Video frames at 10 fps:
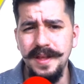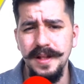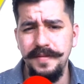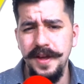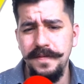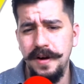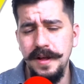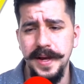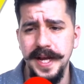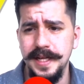Olivier
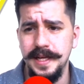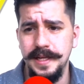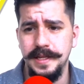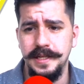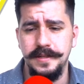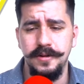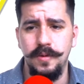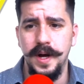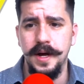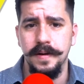Vernon, man, he's
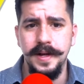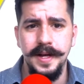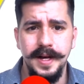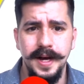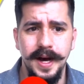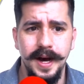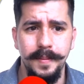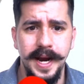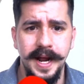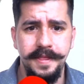doing well.
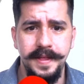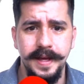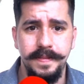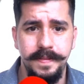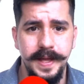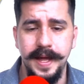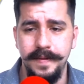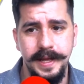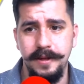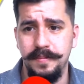And I think
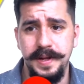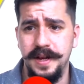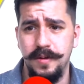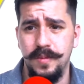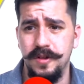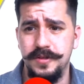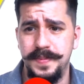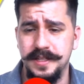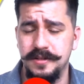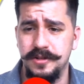that he'll be another one of those
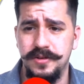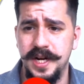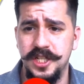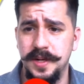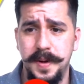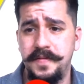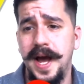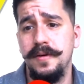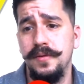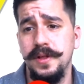picks that they're trying to ship off.
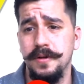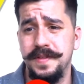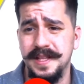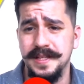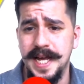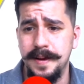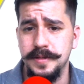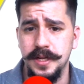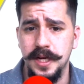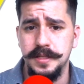I really don't think this
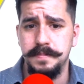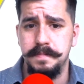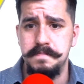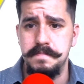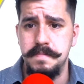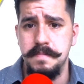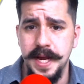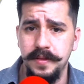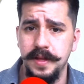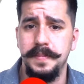happens to us,
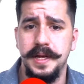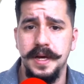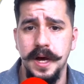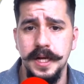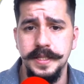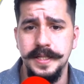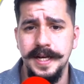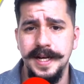mainly because